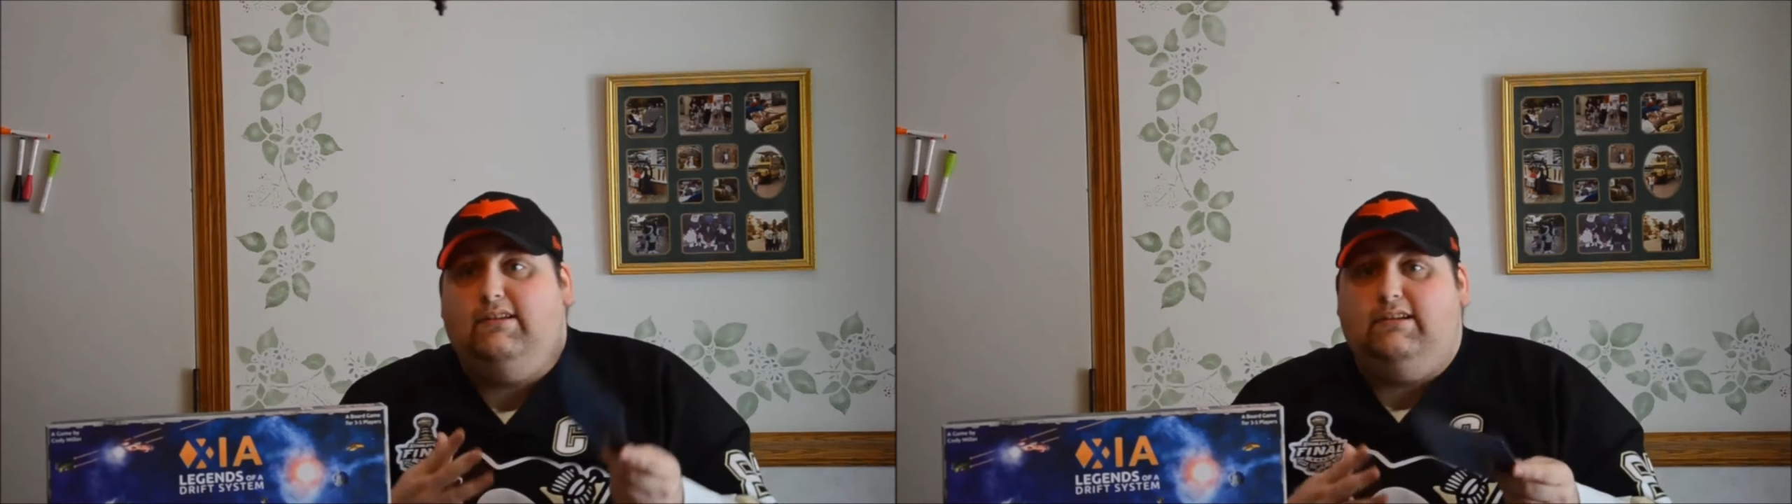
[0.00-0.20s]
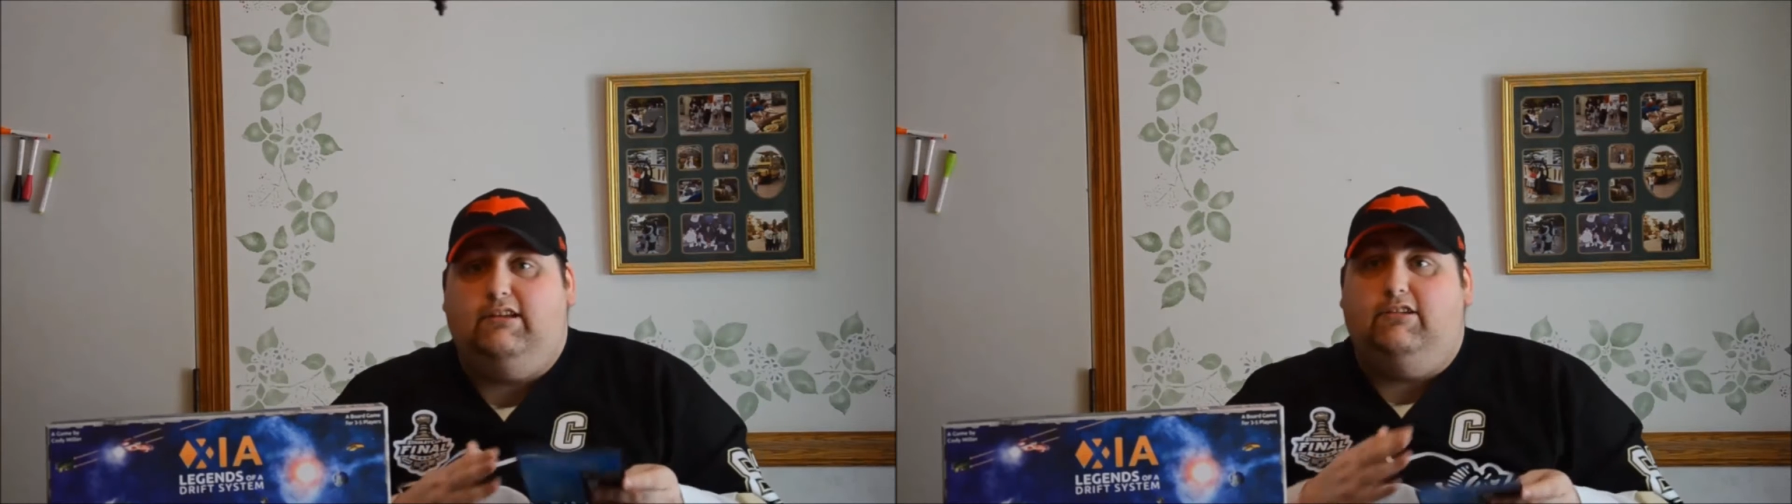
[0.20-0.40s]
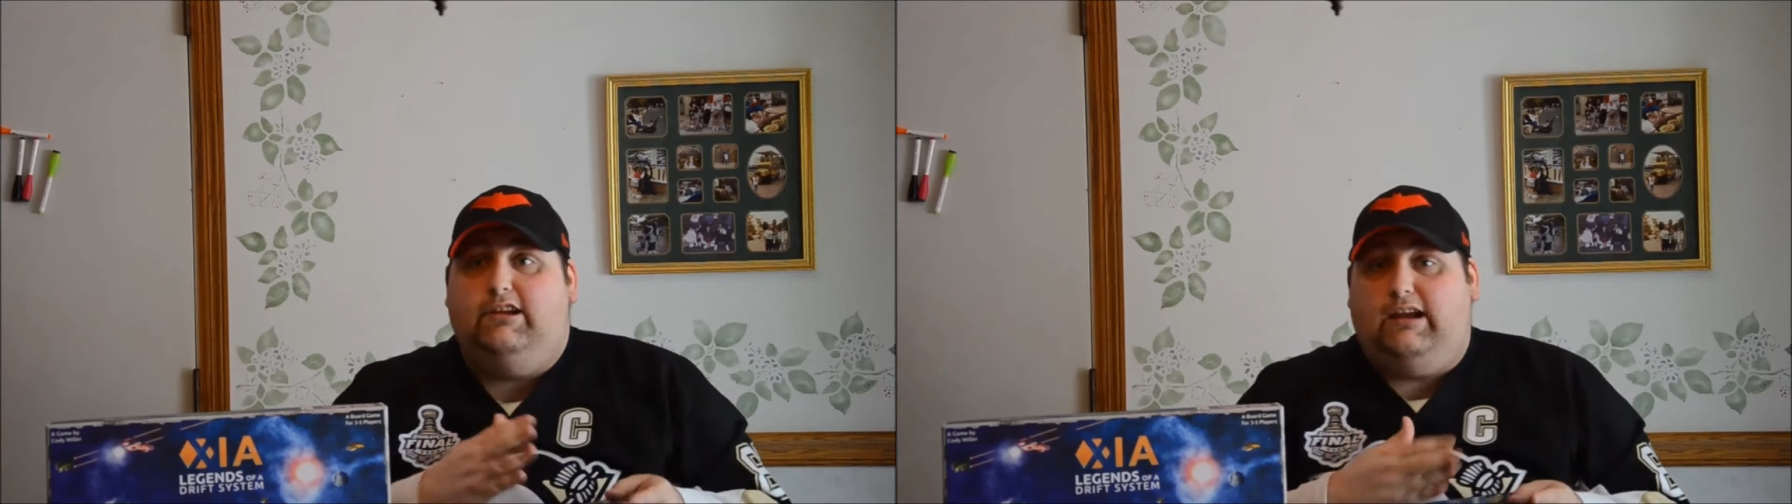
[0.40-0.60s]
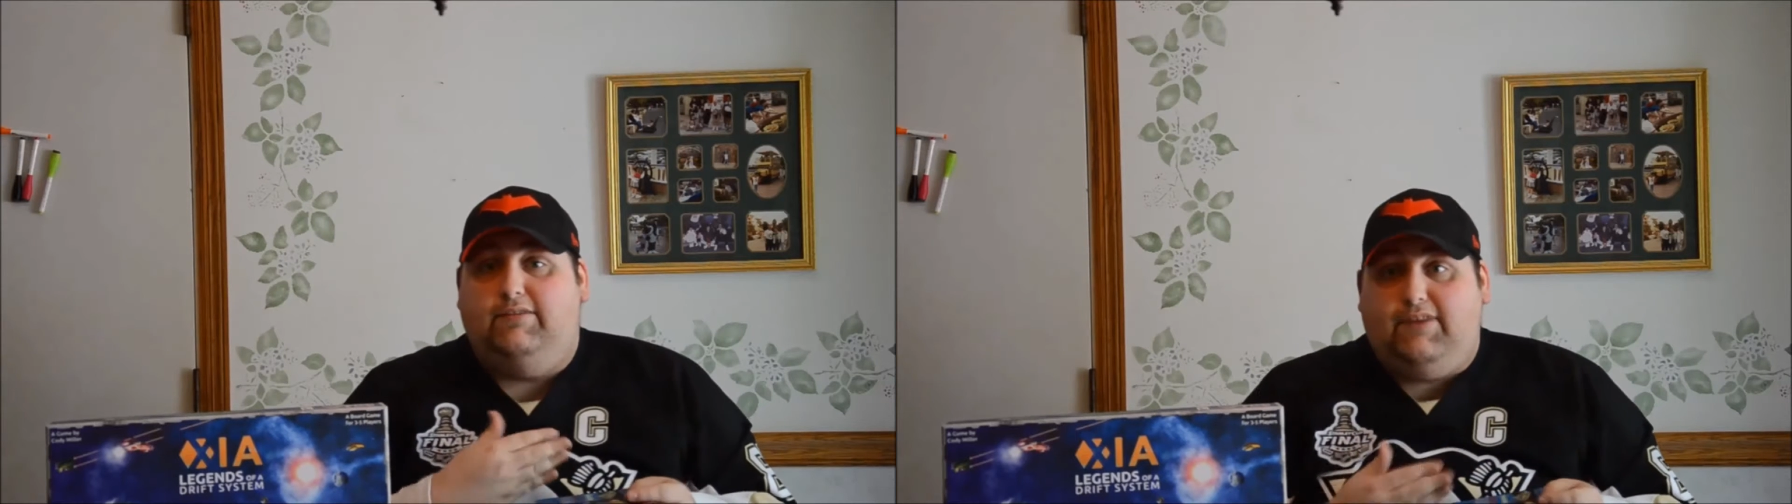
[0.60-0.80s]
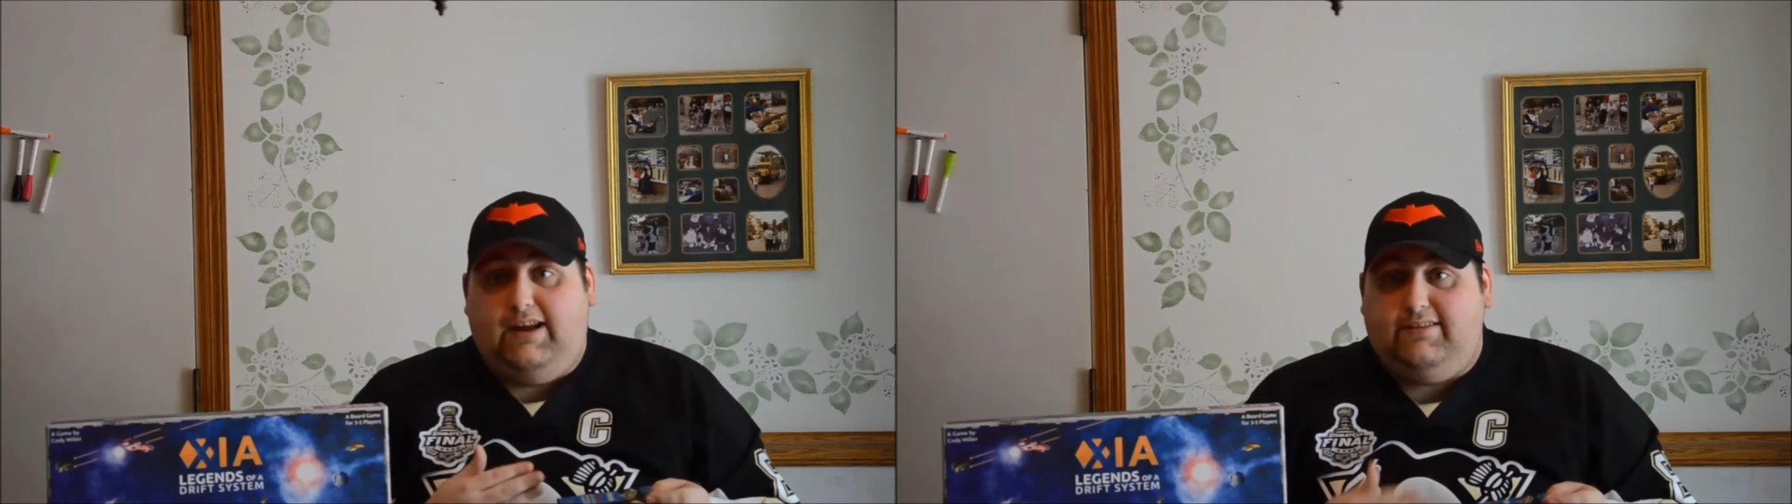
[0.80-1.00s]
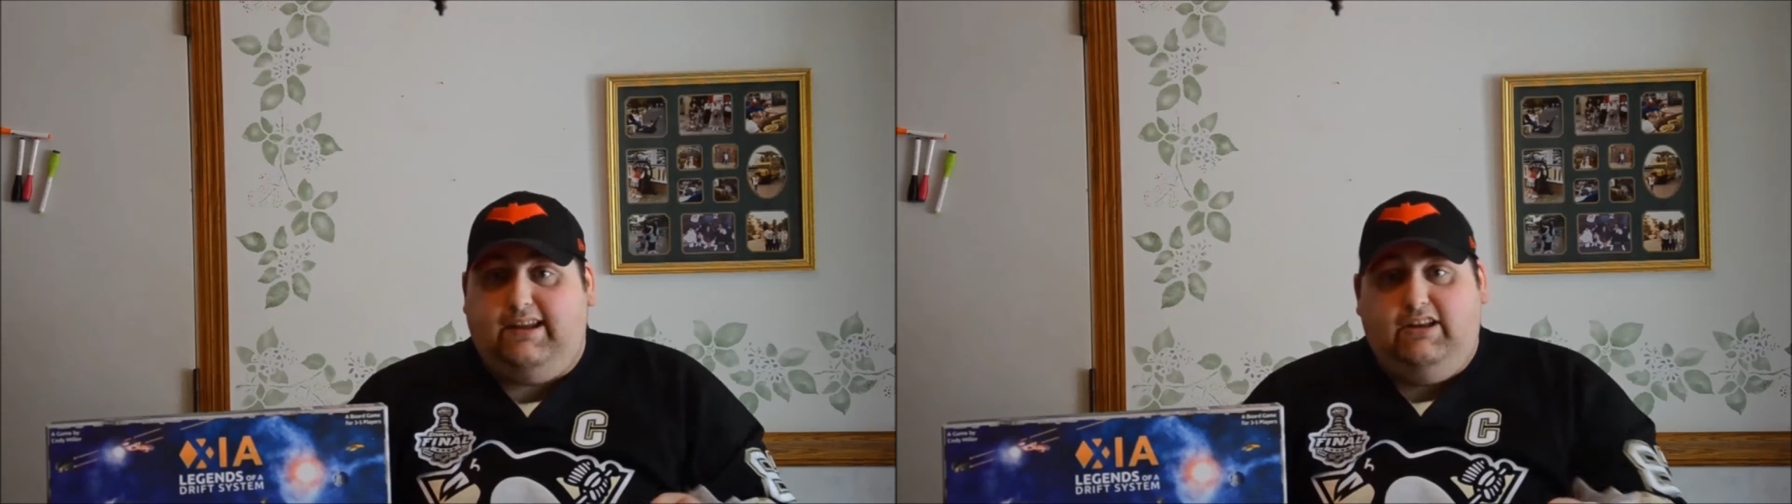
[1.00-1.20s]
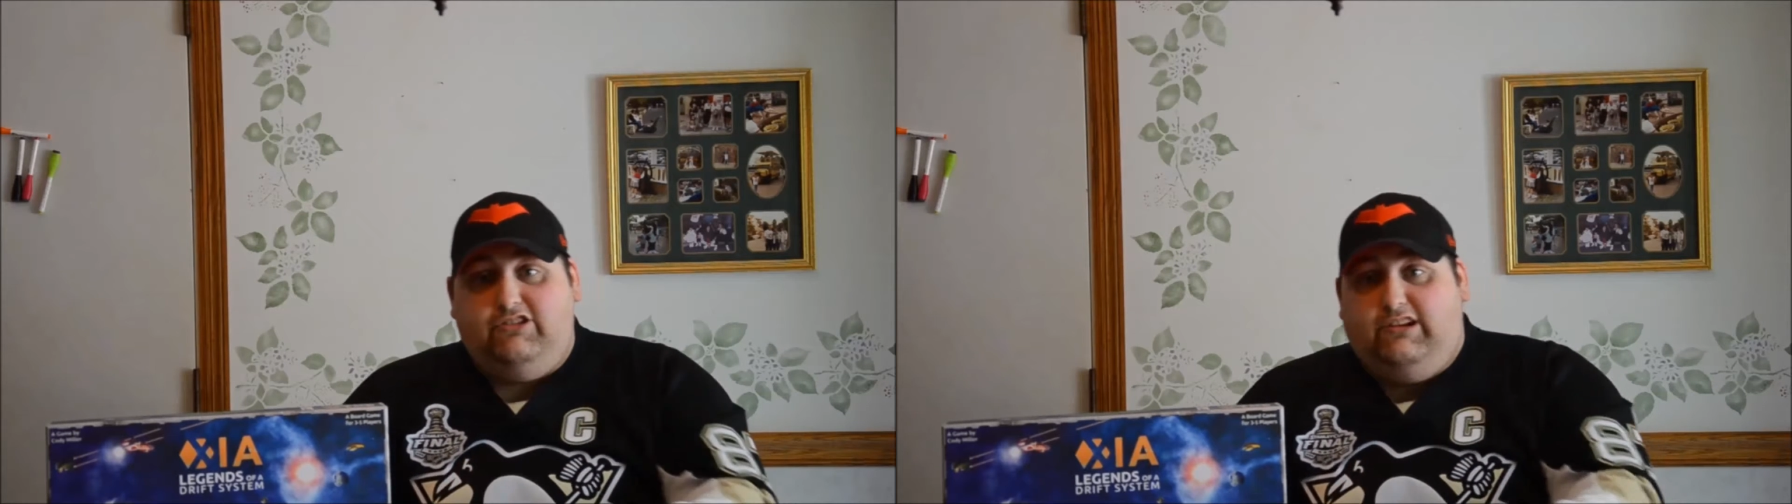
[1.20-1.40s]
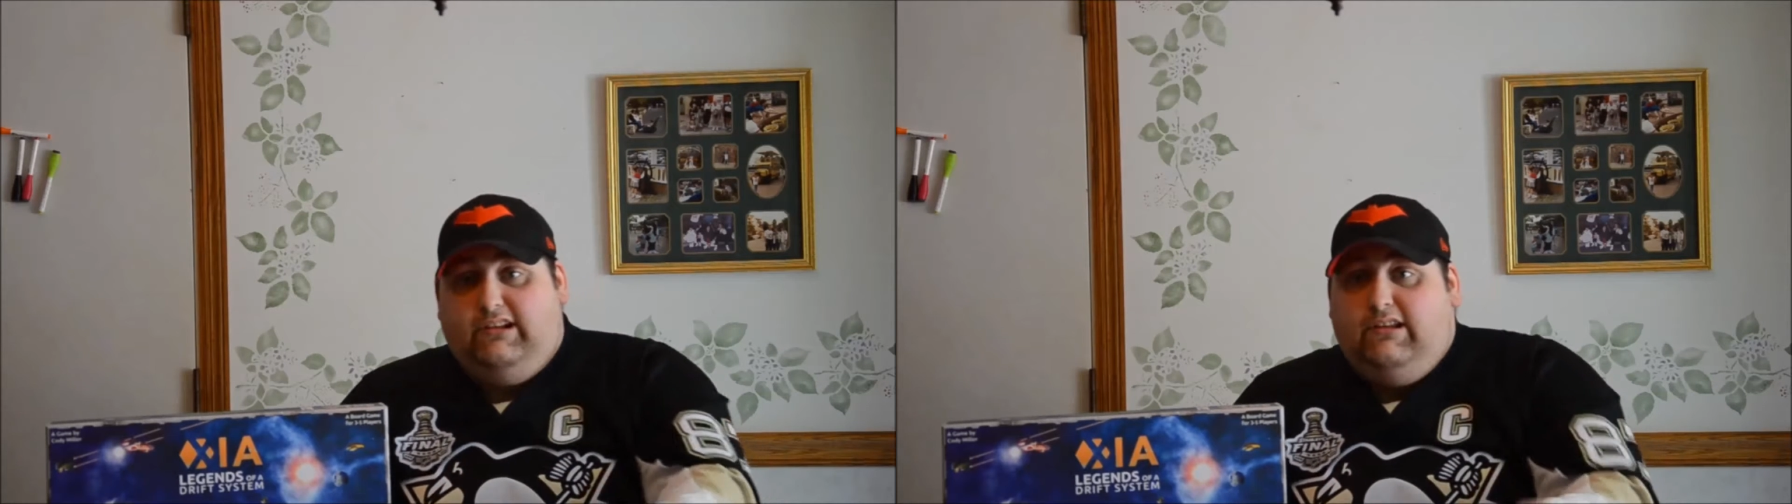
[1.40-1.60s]
You know, you got your fast
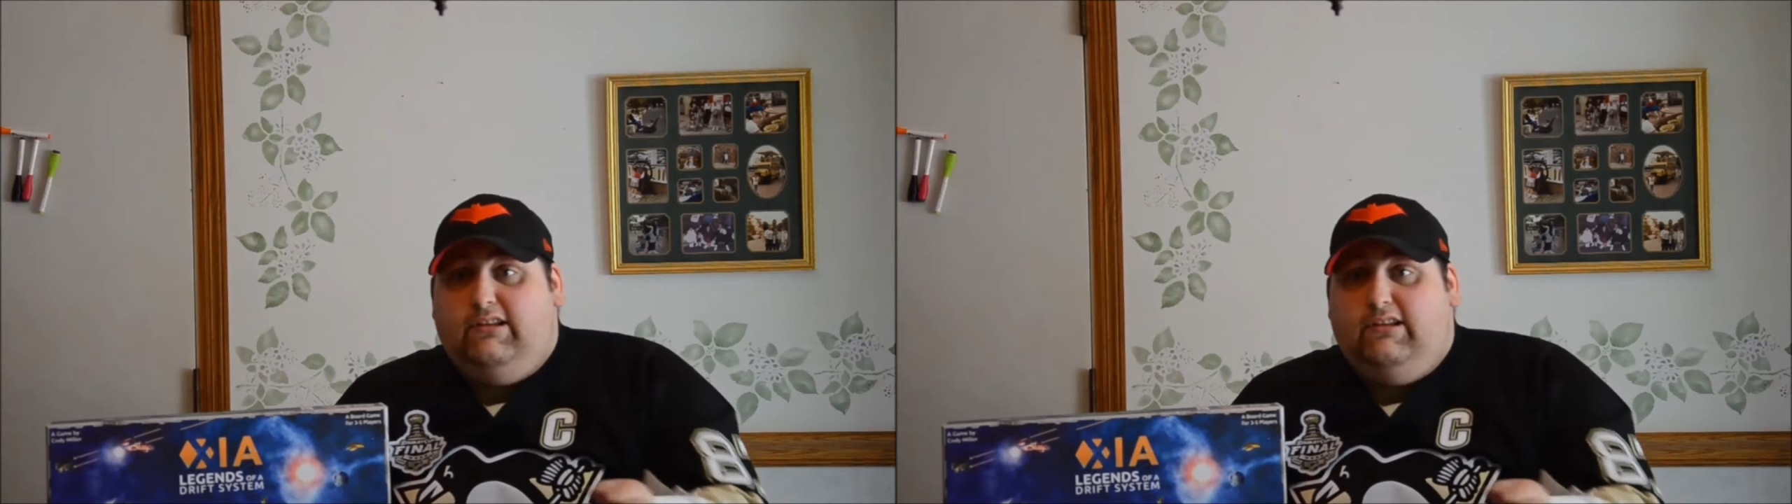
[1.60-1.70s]
engine,